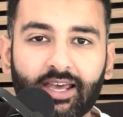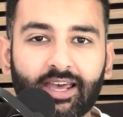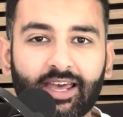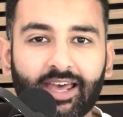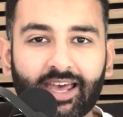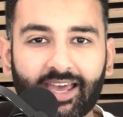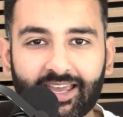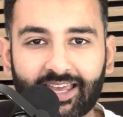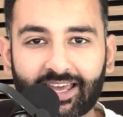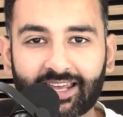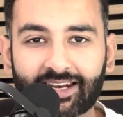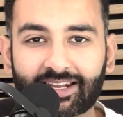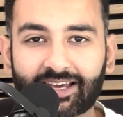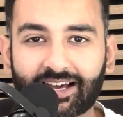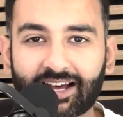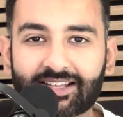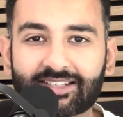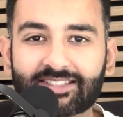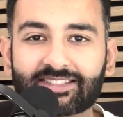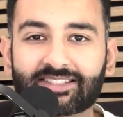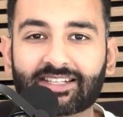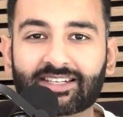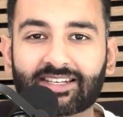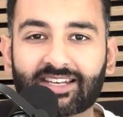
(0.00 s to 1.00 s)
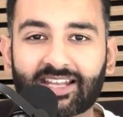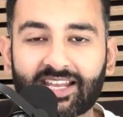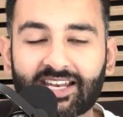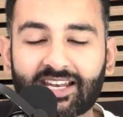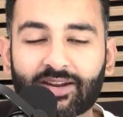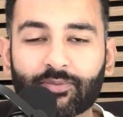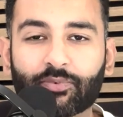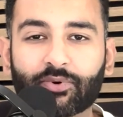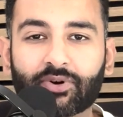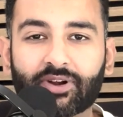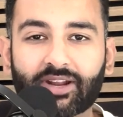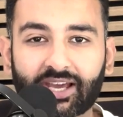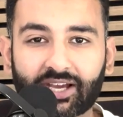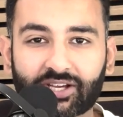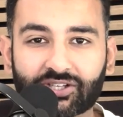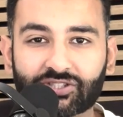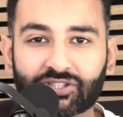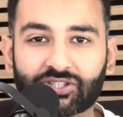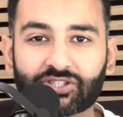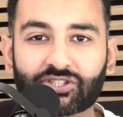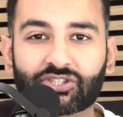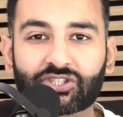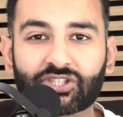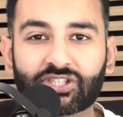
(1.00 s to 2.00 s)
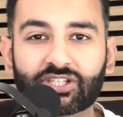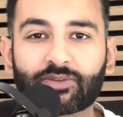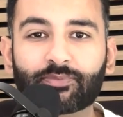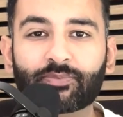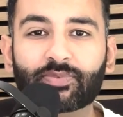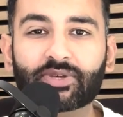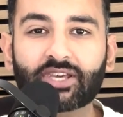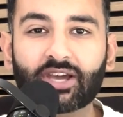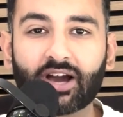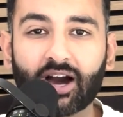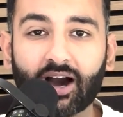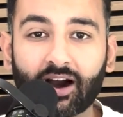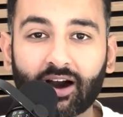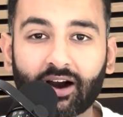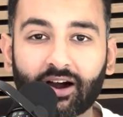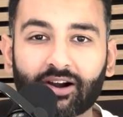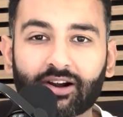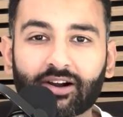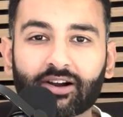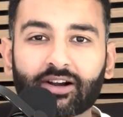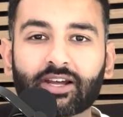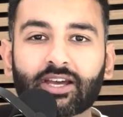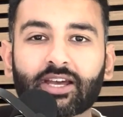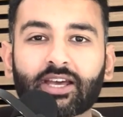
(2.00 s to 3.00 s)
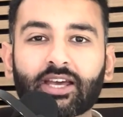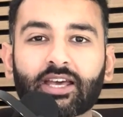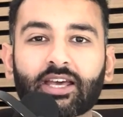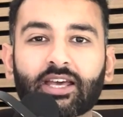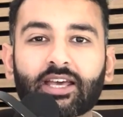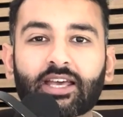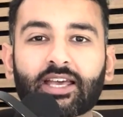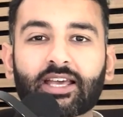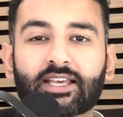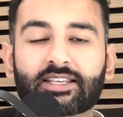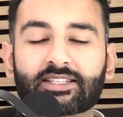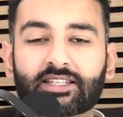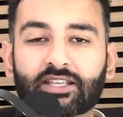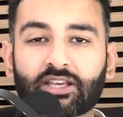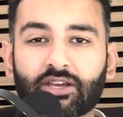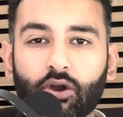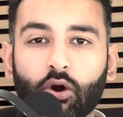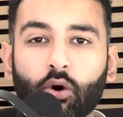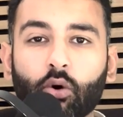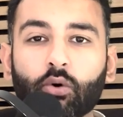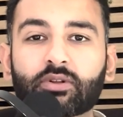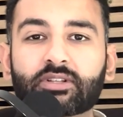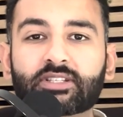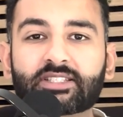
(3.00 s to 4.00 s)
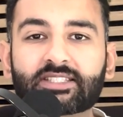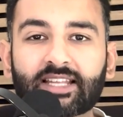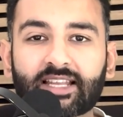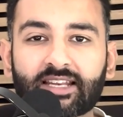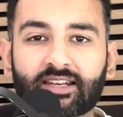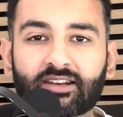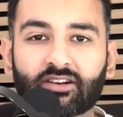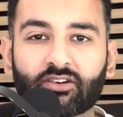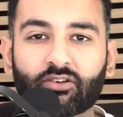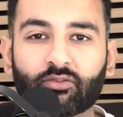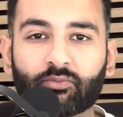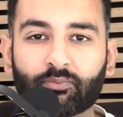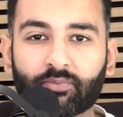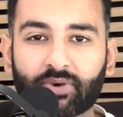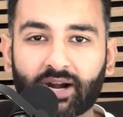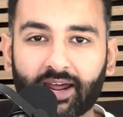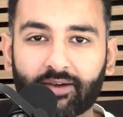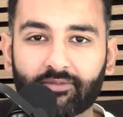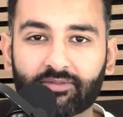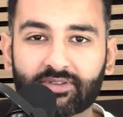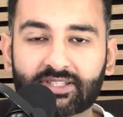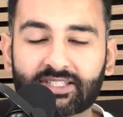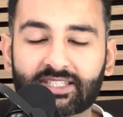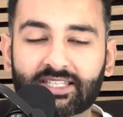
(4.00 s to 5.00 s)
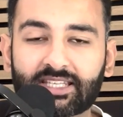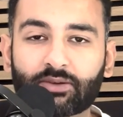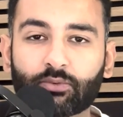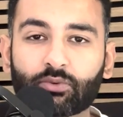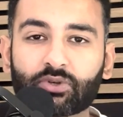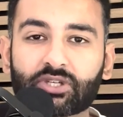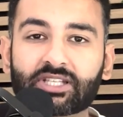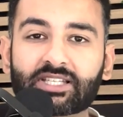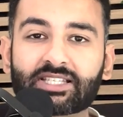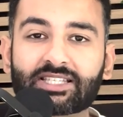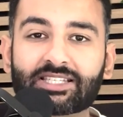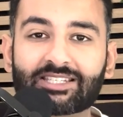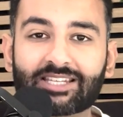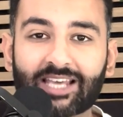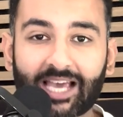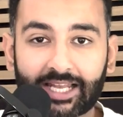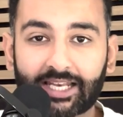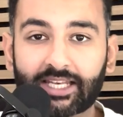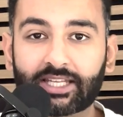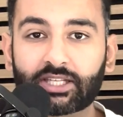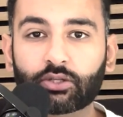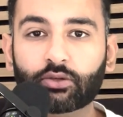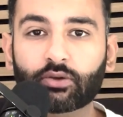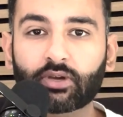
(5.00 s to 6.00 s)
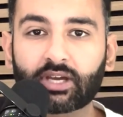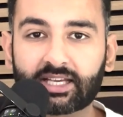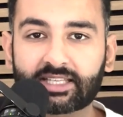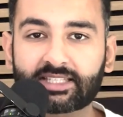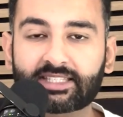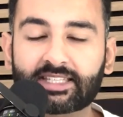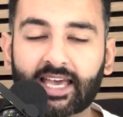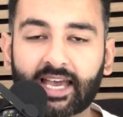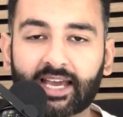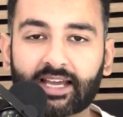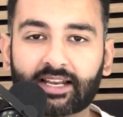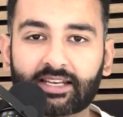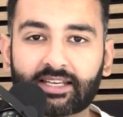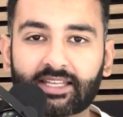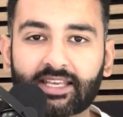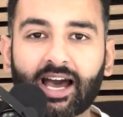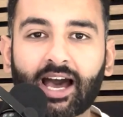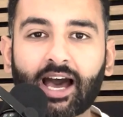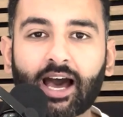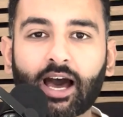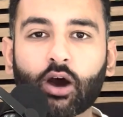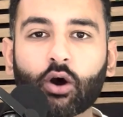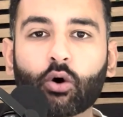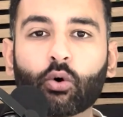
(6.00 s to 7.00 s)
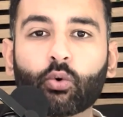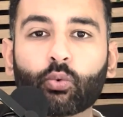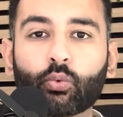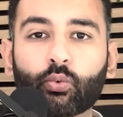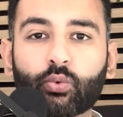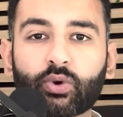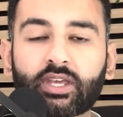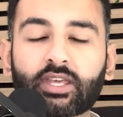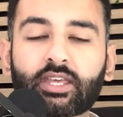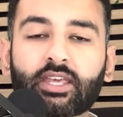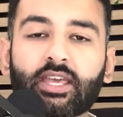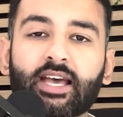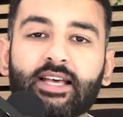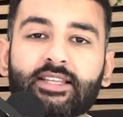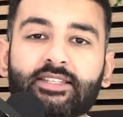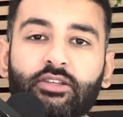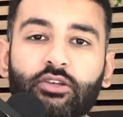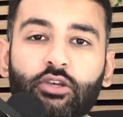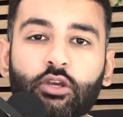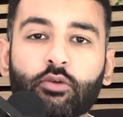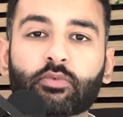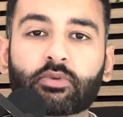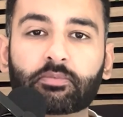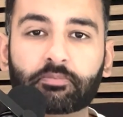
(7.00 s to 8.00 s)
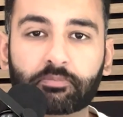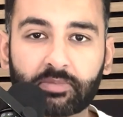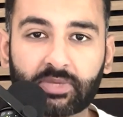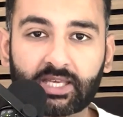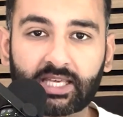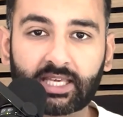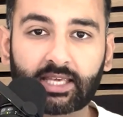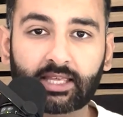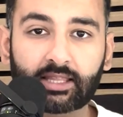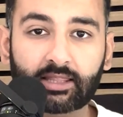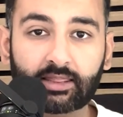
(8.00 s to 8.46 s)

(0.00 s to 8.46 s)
Again, guys, the data protection, GDPR, is the gold standard of privacy, which is telling you exactly how we as a human being